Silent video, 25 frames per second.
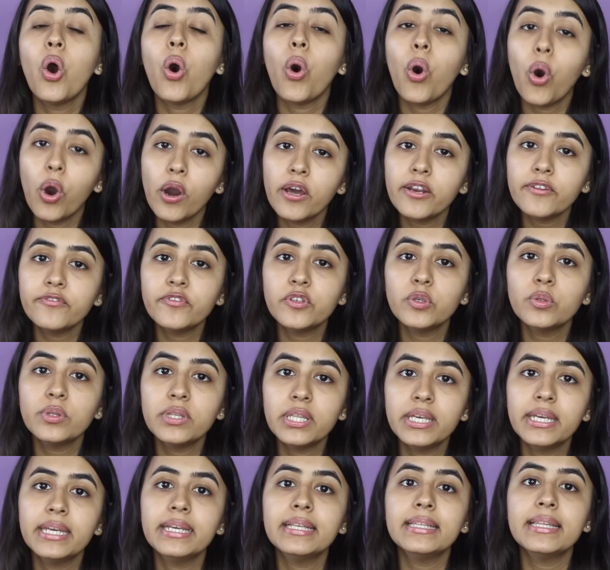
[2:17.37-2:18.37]
Or if you
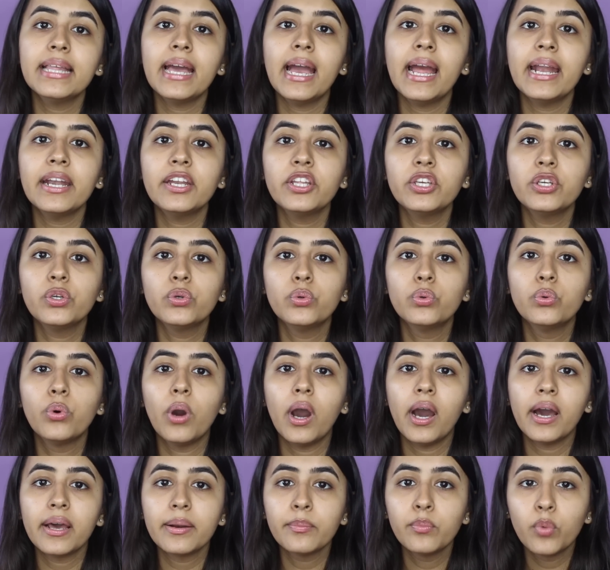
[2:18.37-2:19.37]
think that
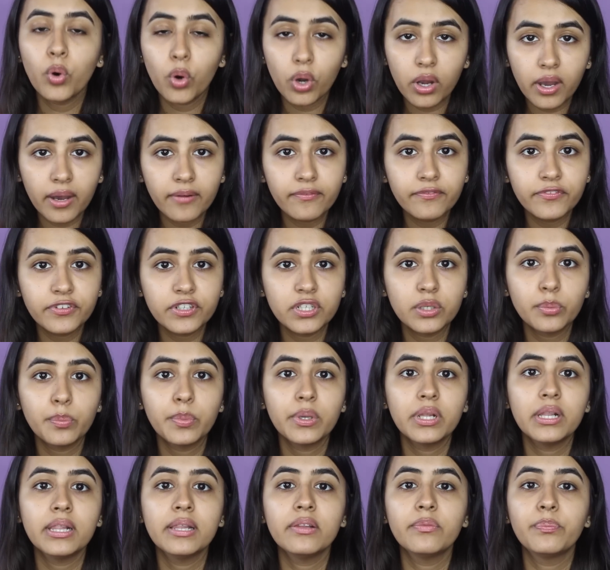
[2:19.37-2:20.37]
you are more
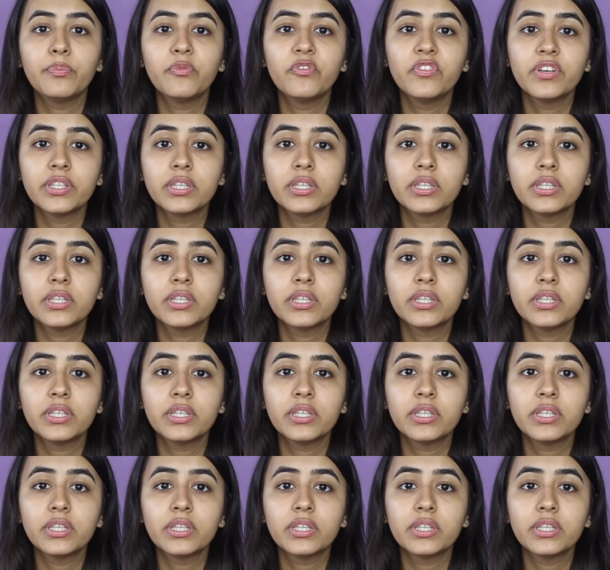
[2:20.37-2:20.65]
comfortable